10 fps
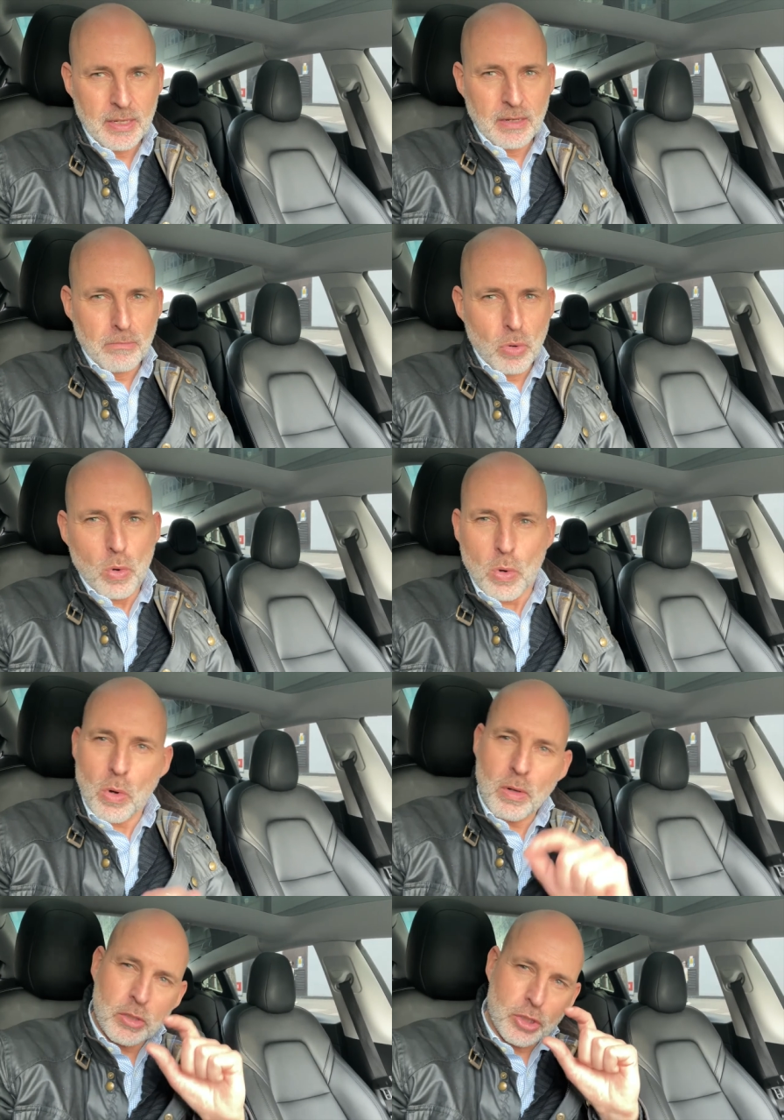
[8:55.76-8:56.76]

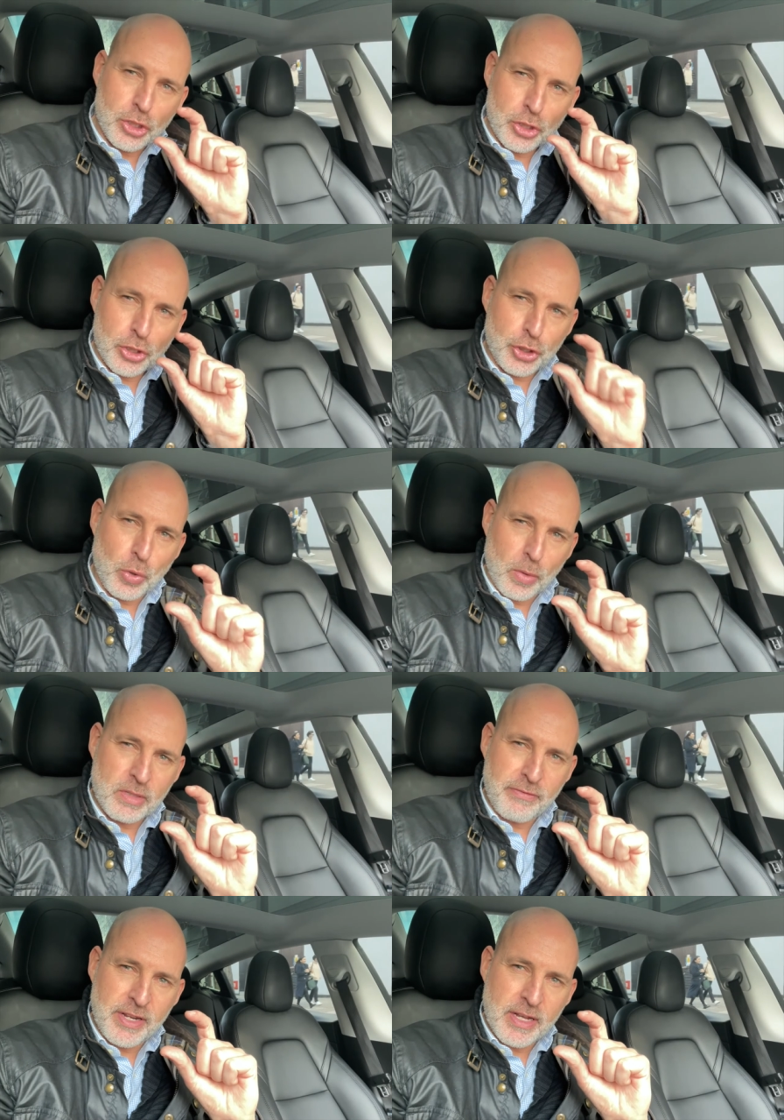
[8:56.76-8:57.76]
More
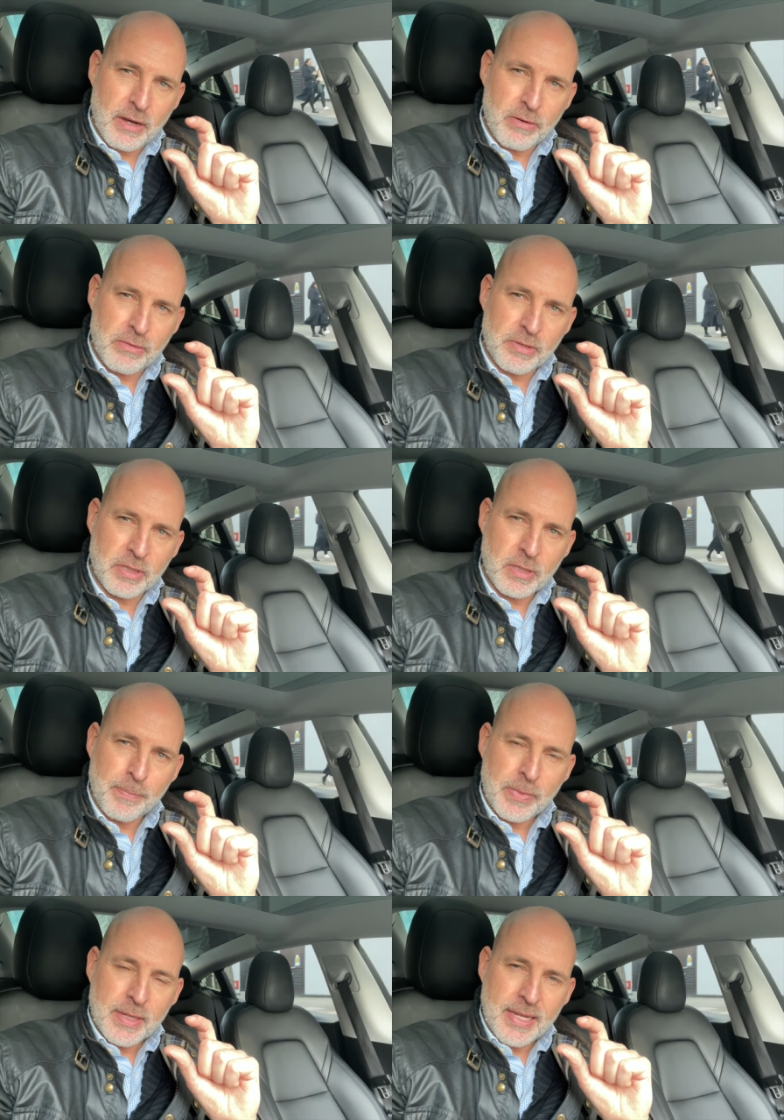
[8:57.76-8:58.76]
shorter videos
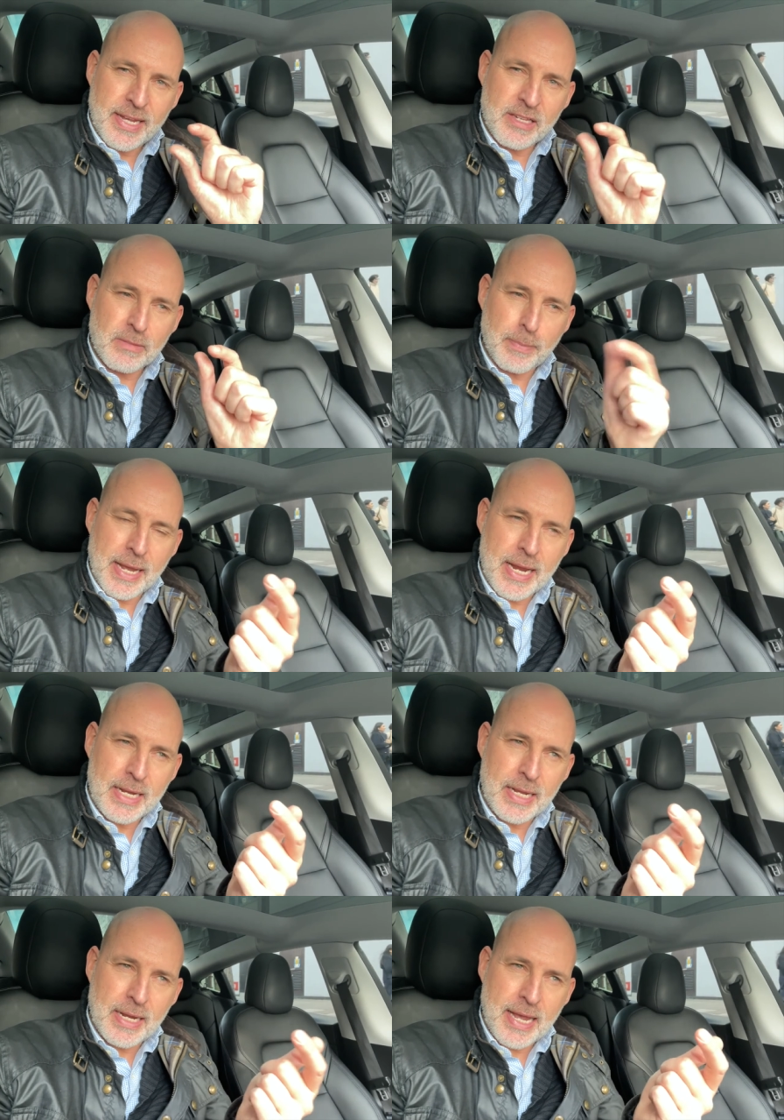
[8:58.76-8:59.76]

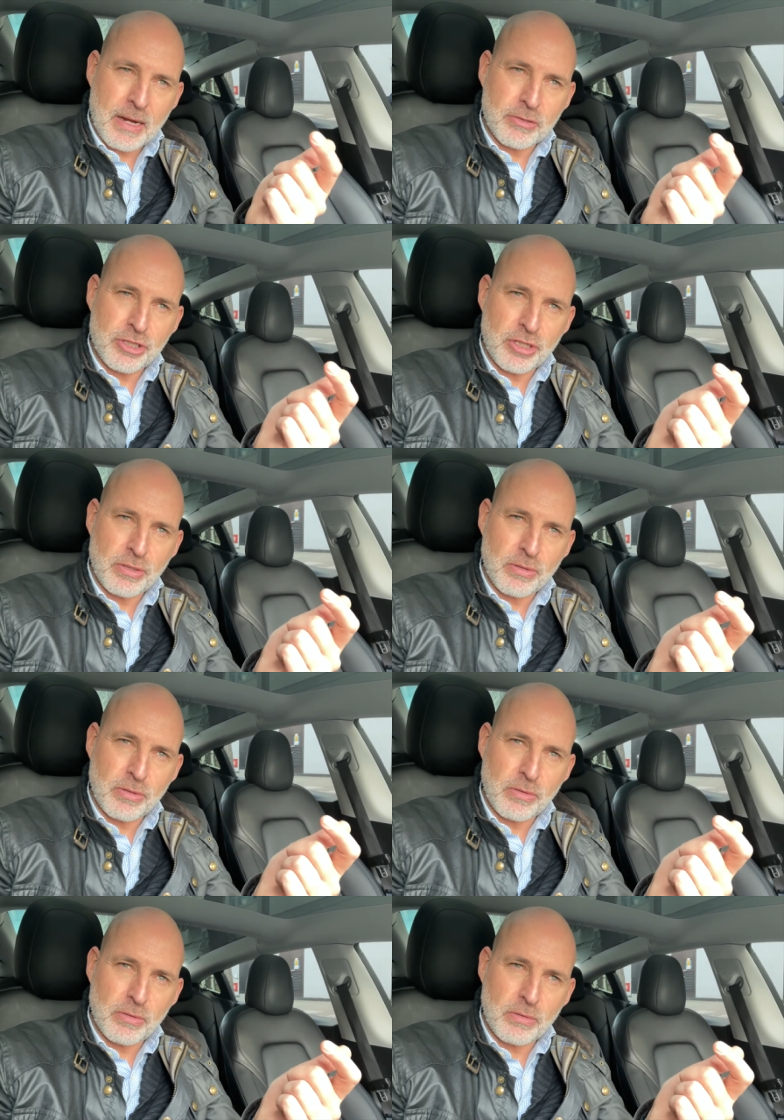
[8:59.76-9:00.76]
explaining how to do,
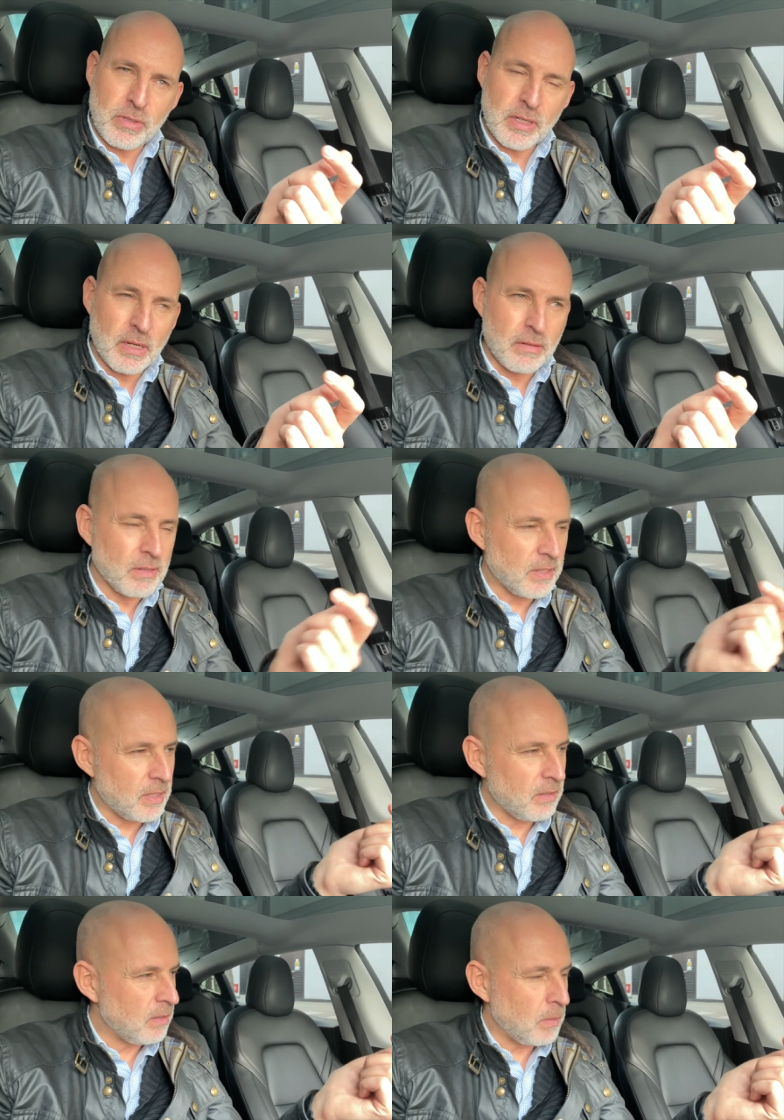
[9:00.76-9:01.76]
you know, I don't
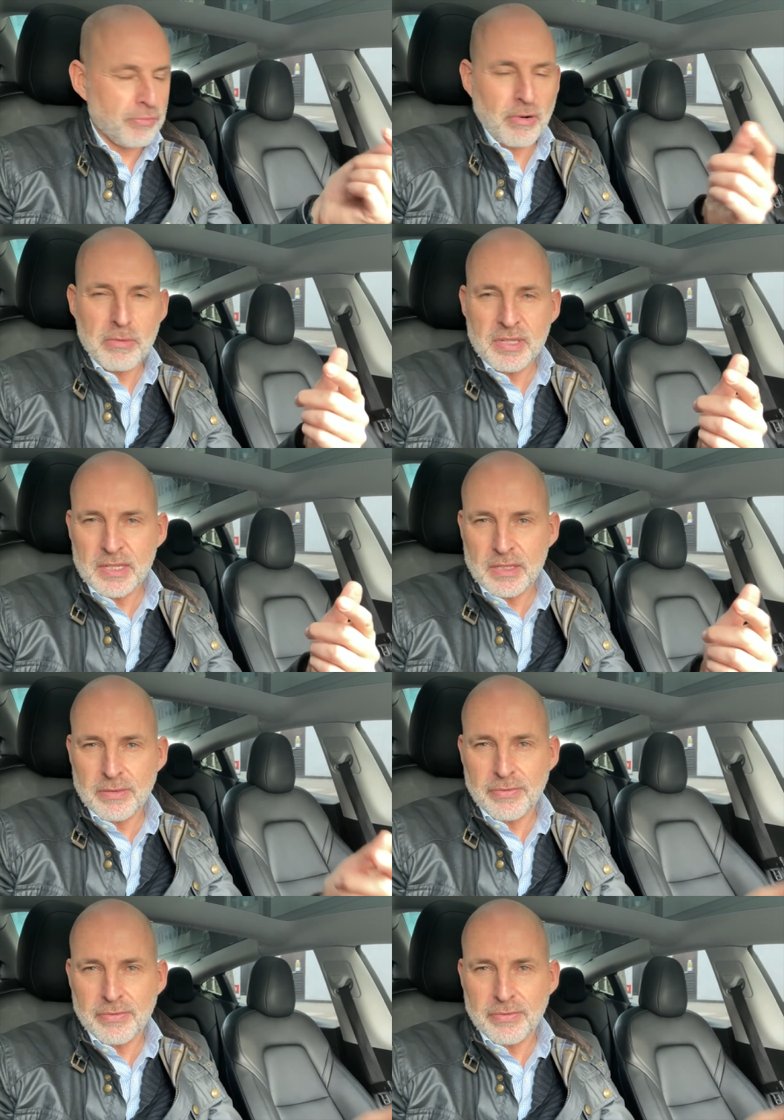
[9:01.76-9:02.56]
know, the processes